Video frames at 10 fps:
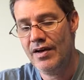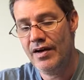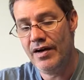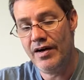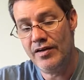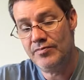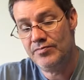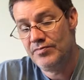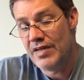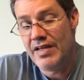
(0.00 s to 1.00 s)

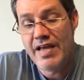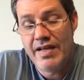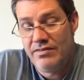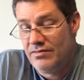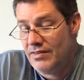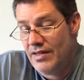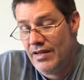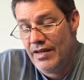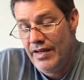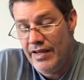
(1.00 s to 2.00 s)
Again,
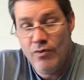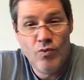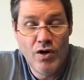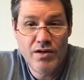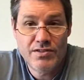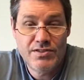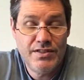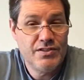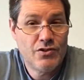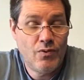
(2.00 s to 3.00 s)
it works,
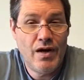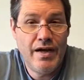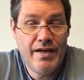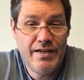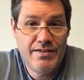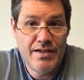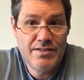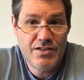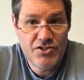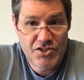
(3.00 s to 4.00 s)
it's quiet, it does
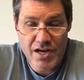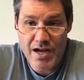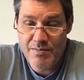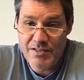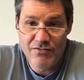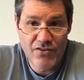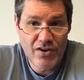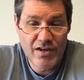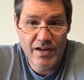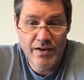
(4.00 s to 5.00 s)
its job, it's
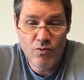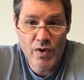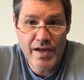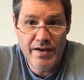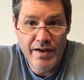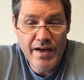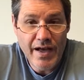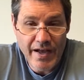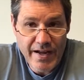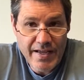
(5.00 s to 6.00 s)
very lightweight.
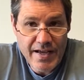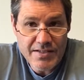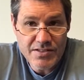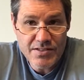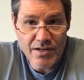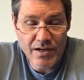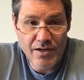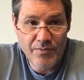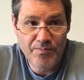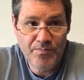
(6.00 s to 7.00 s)
And I guess
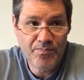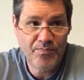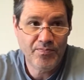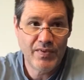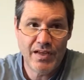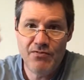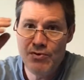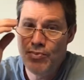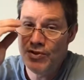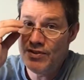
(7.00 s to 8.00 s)
if you
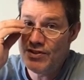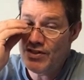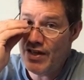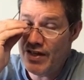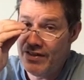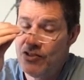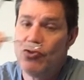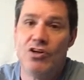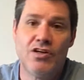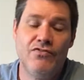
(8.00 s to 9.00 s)
put this like in the
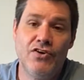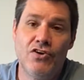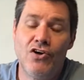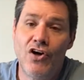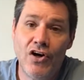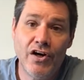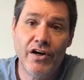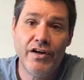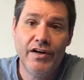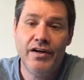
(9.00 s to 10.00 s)
trunk of your car